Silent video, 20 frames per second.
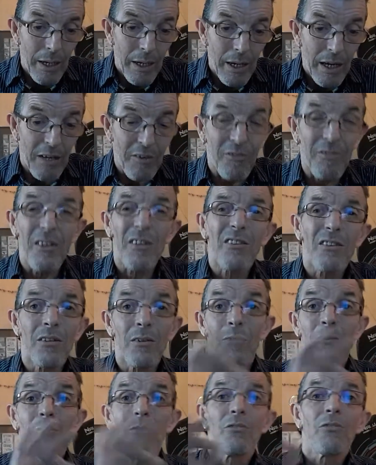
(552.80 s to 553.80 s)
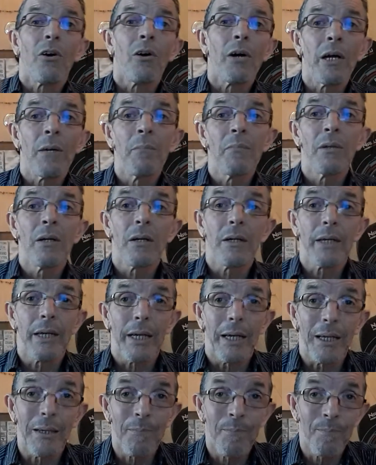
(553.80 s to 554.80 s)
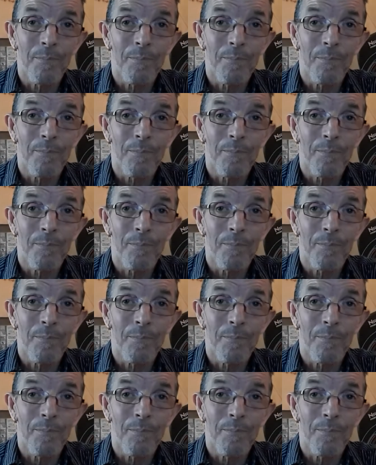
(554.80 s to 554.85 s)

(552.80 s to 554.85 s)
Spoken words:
is the third time lucky.